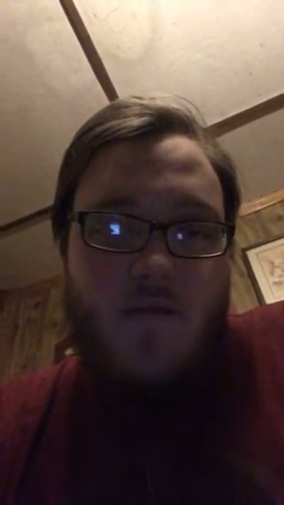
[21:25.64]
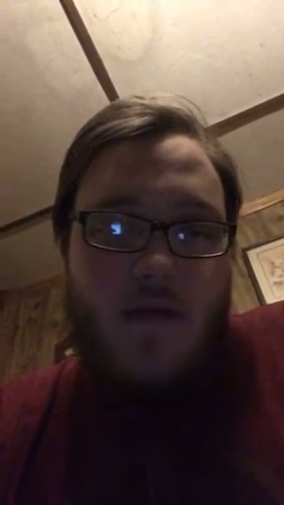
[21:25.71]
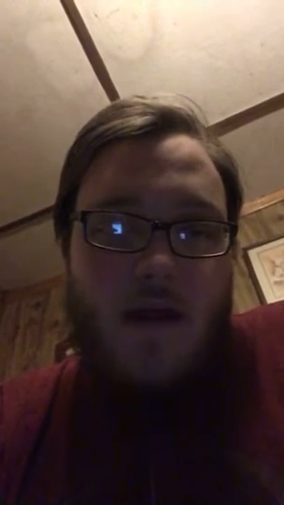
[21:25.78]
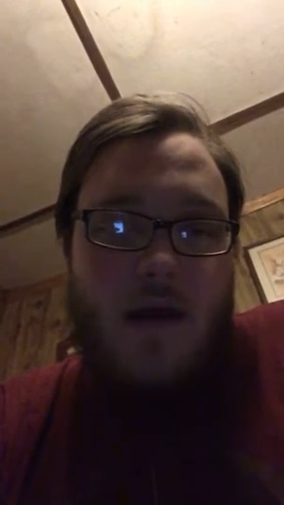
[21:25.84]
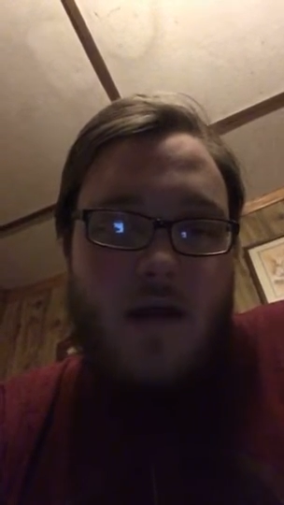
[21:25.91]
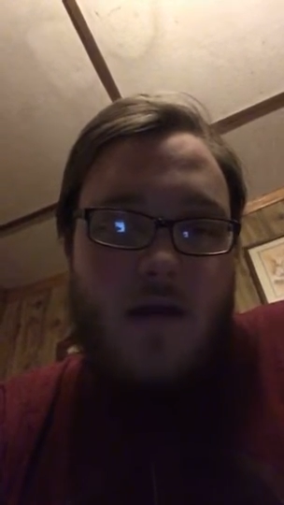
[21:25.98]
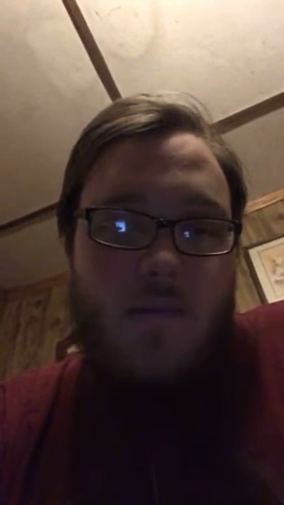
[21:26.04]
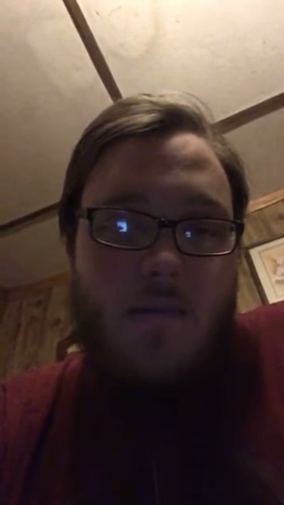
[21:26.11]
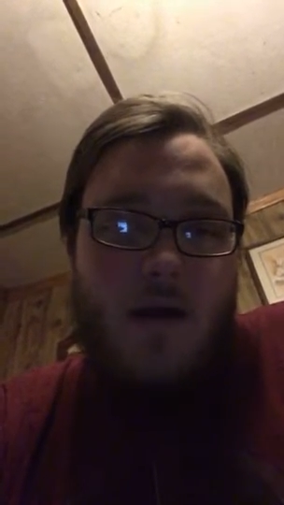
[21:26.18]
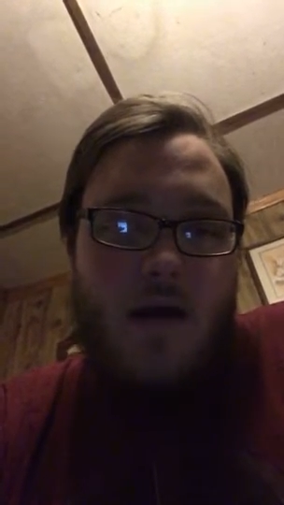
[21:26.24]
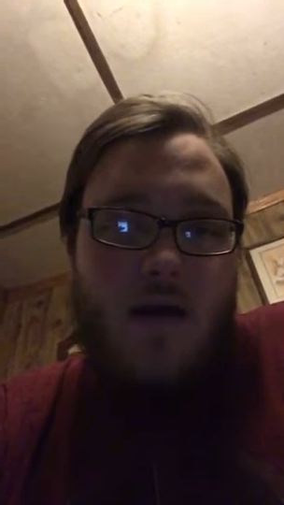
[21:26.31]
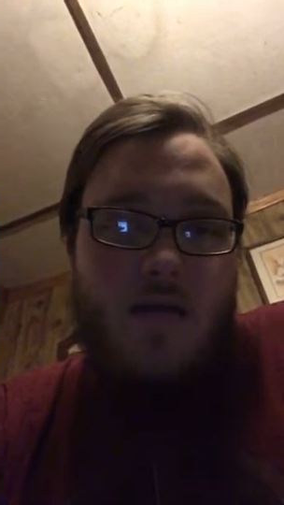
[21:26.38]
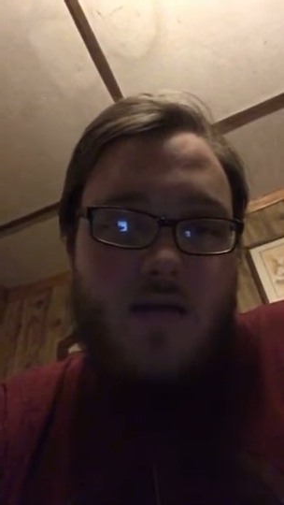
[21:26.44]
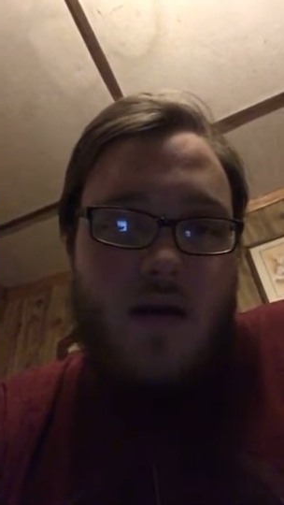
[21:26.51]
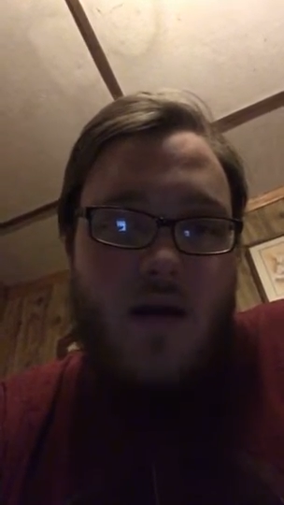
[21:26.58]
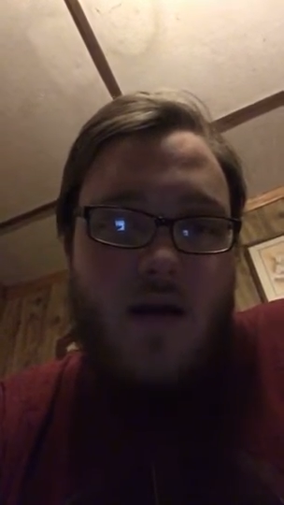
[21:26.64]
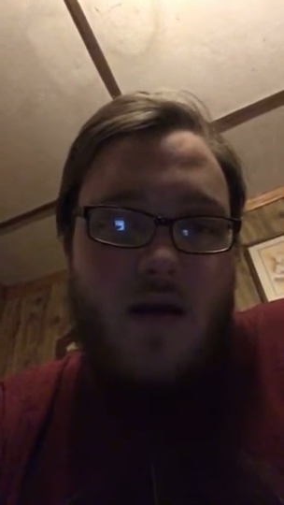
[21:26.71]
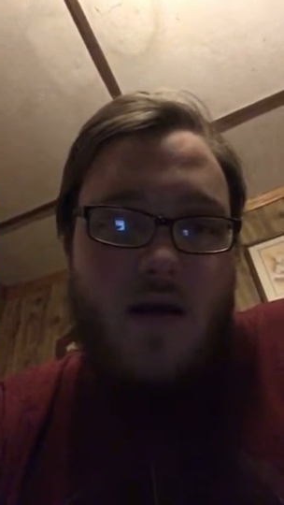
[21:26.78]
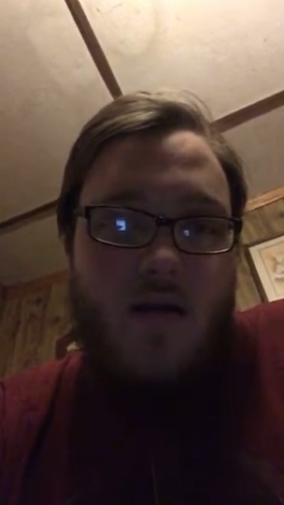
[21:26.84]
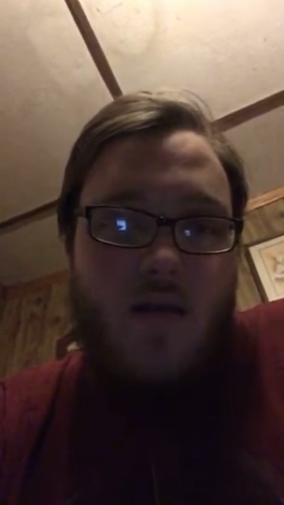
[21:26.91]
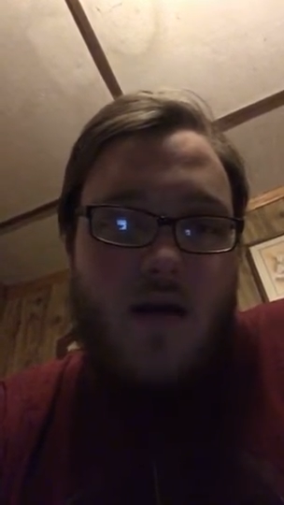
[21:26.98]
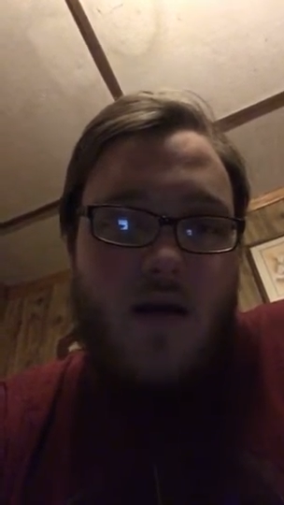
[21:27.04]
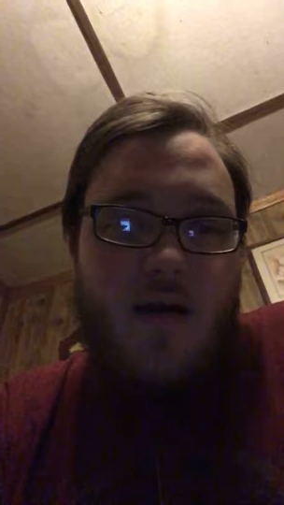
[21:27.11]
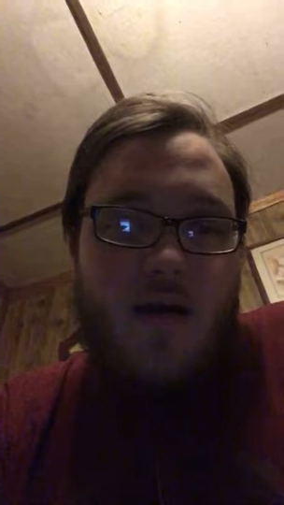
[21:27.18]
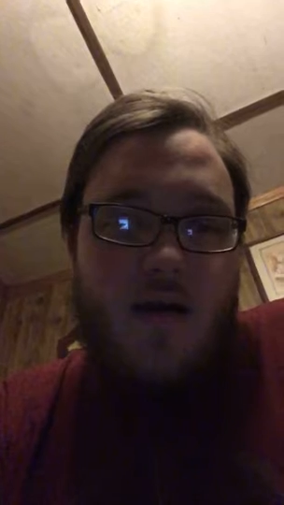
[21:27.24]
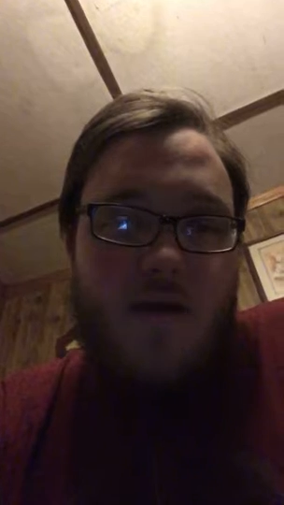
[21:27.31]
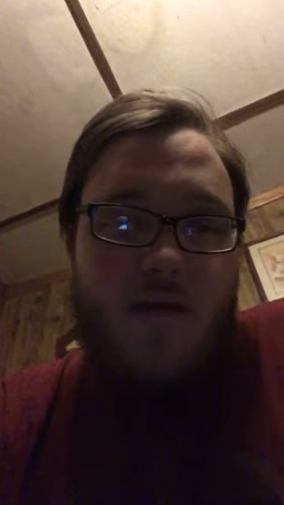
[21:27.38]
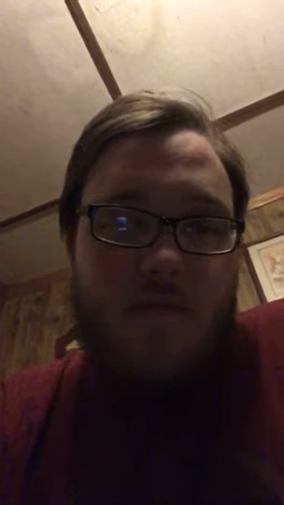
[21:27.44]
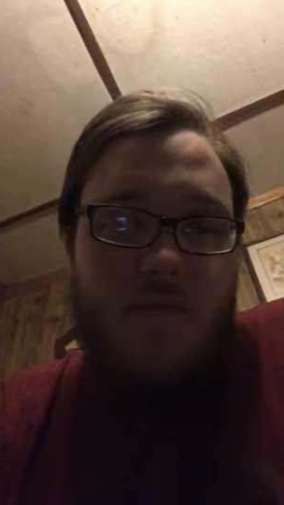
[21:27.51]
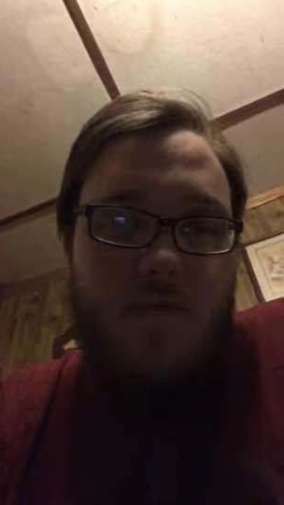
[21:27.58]
I've had it my entire
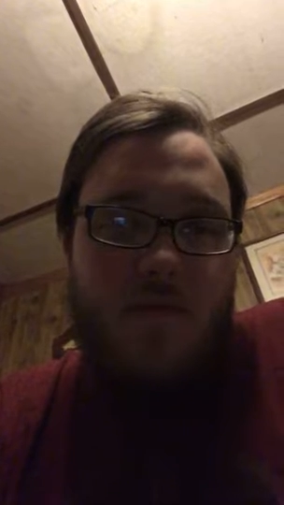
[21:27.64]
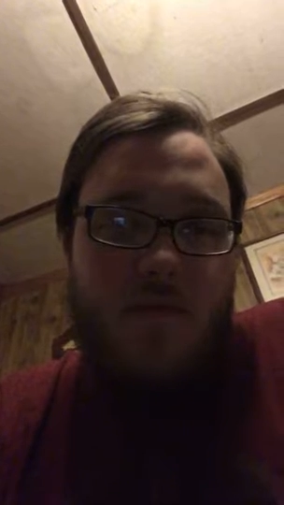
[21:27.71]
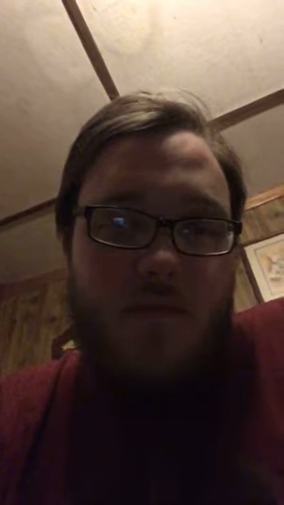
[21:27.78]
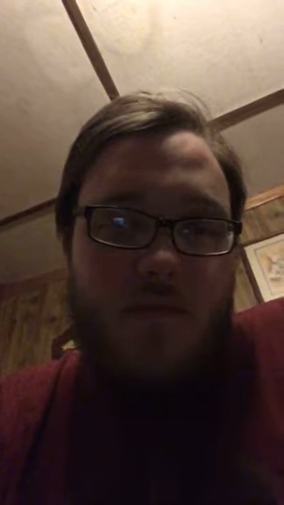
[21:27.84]
life.